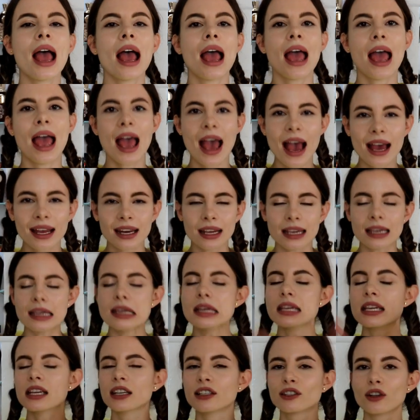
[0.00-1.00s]

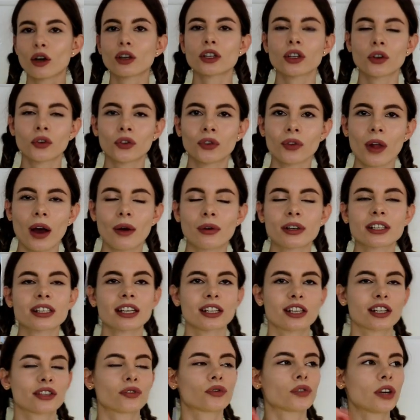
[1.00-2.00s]
heady exotic flowers
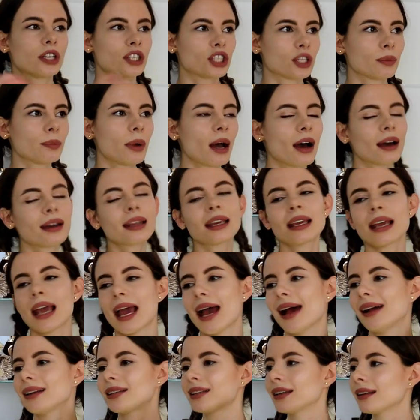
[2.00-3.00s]
such as frangipani
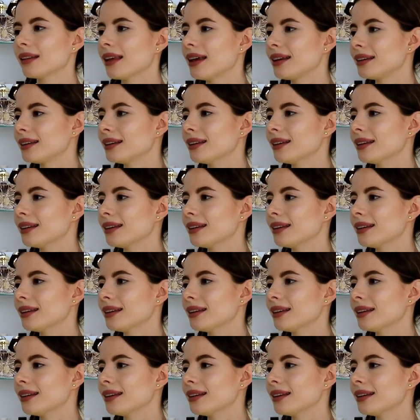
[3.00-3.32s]
and ylang